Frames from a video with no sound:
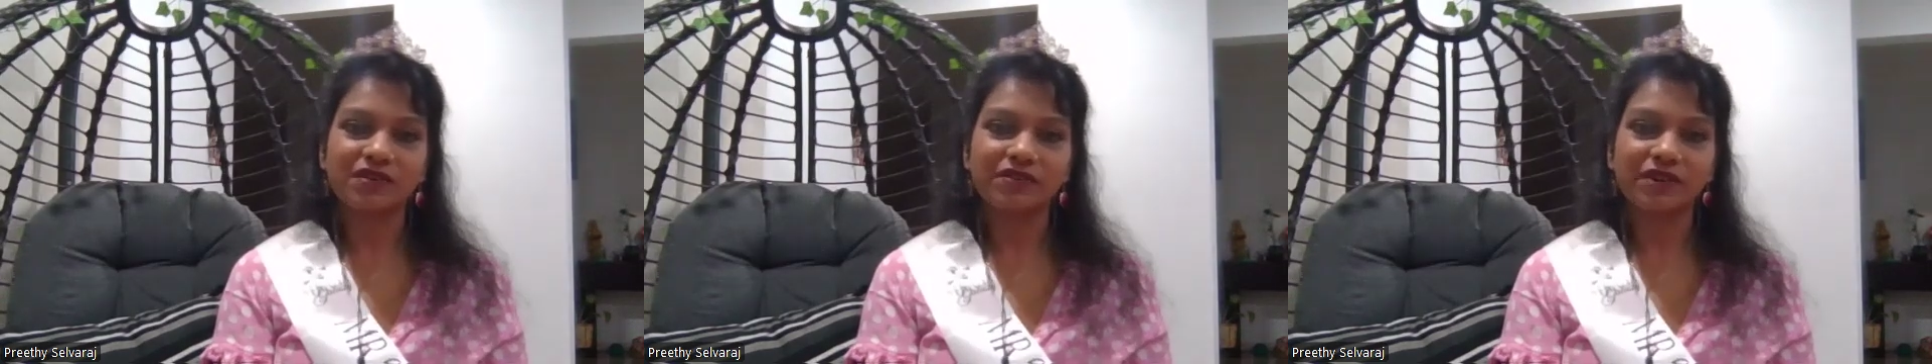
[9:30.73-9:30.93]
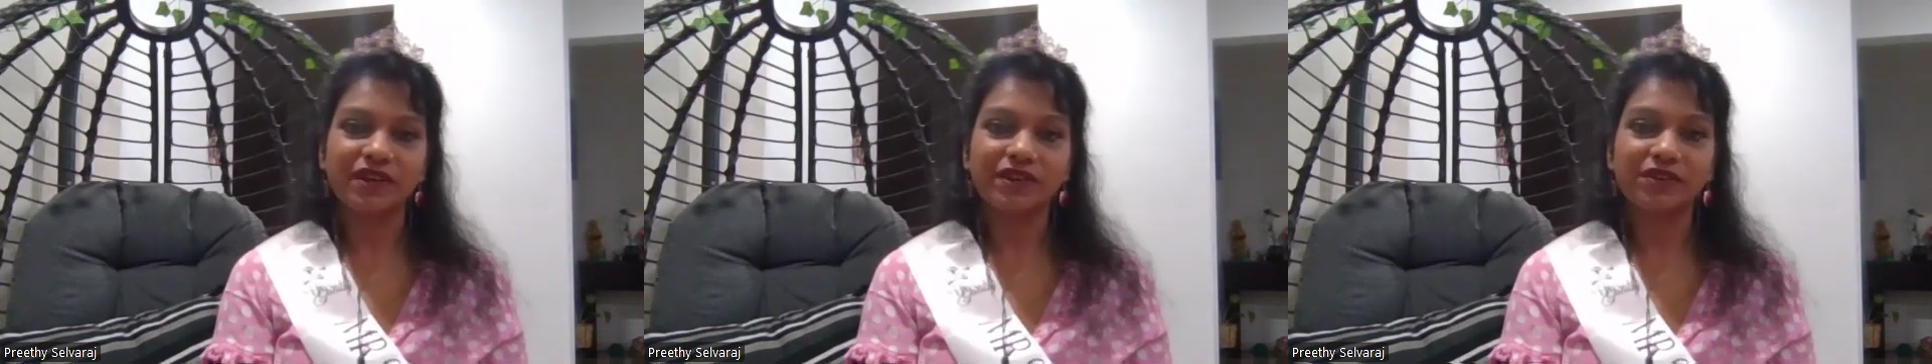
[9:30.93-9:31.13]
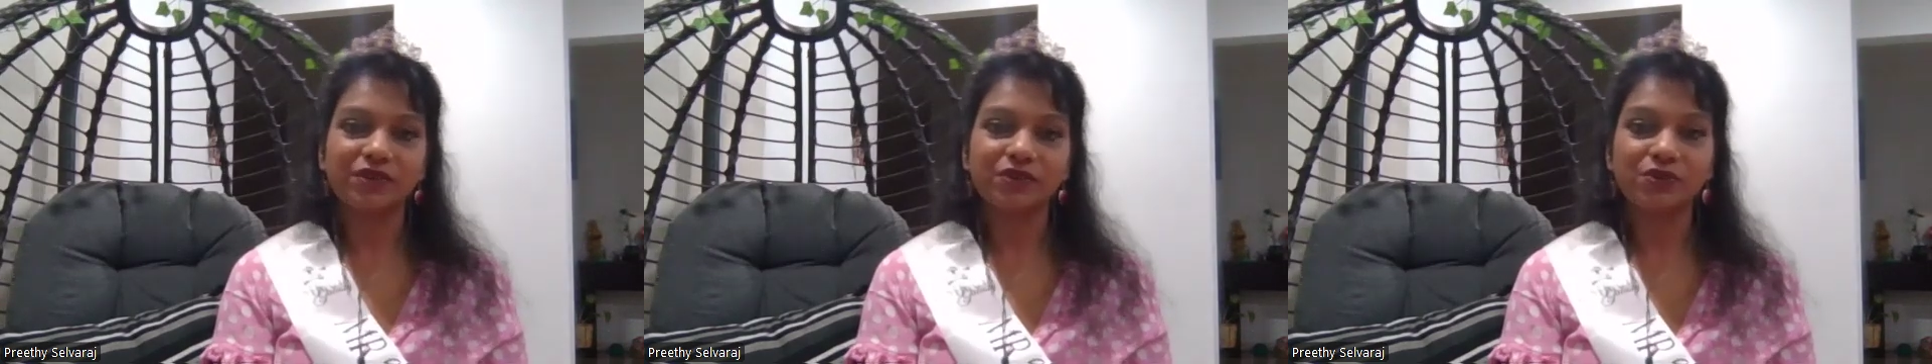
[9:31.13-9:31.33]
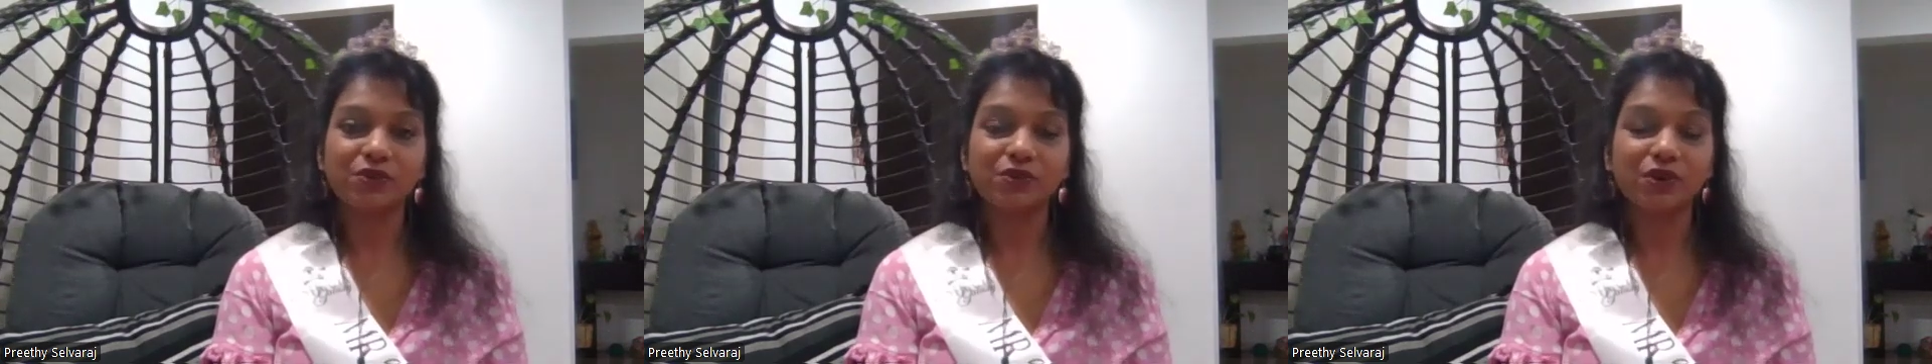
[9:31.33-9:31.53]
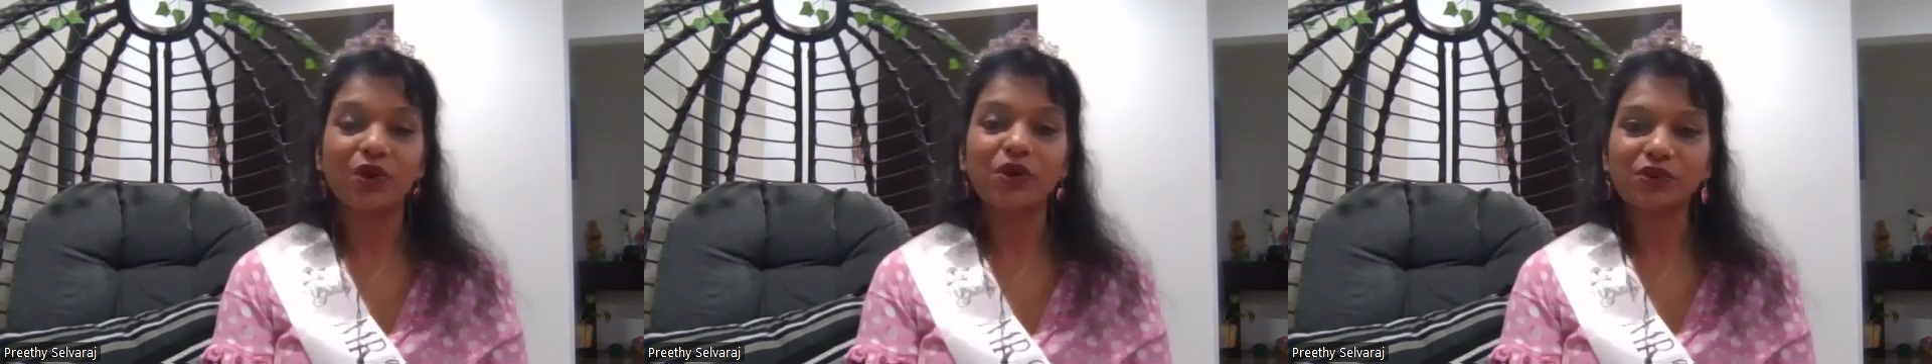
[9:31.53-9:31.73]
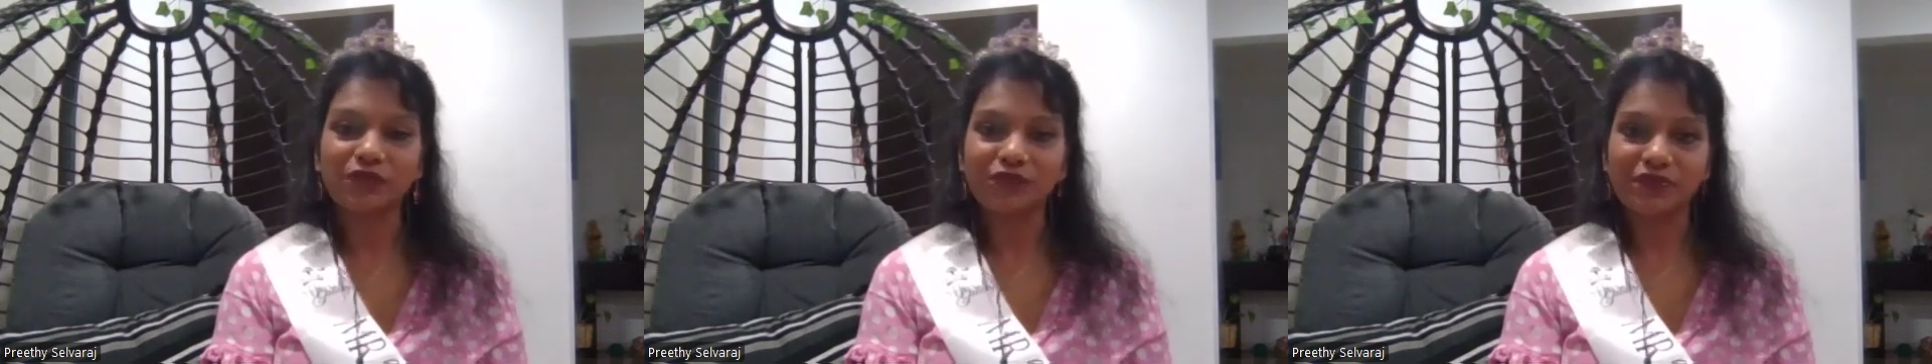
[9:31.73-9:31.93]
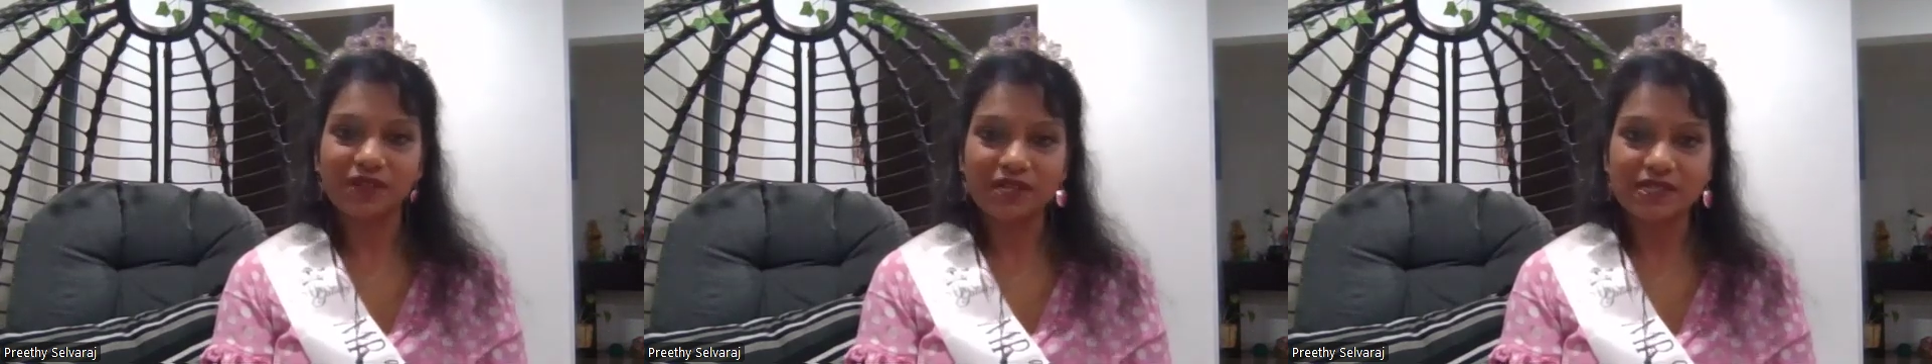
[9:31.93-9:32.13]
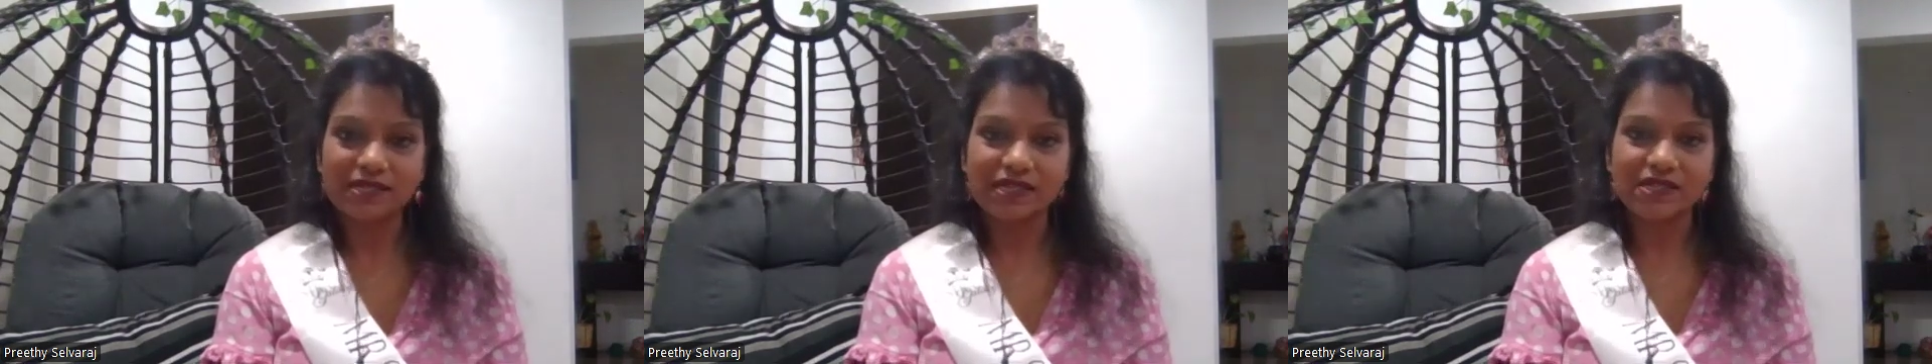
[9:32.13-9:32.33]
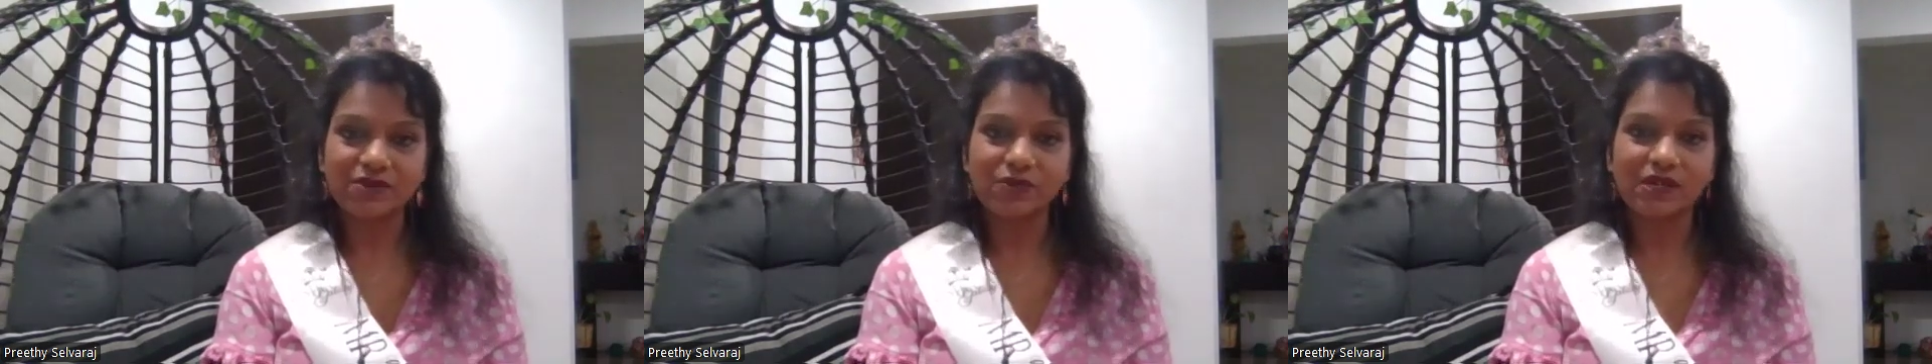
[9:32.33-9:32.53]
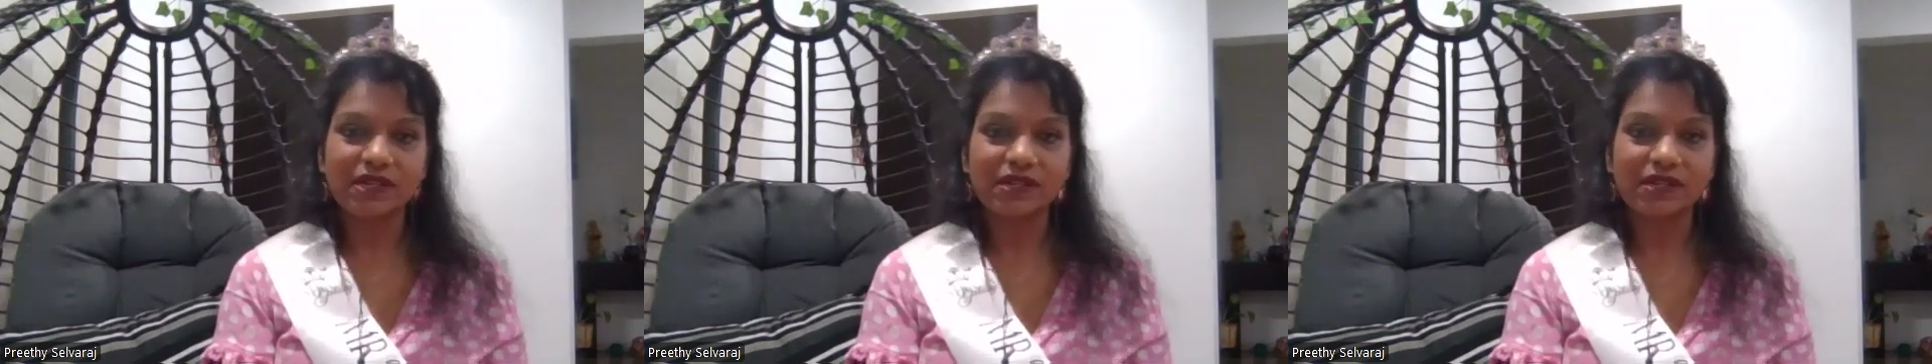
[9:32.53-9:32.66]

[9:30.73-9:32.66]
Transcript: trying to do a lot of things as well.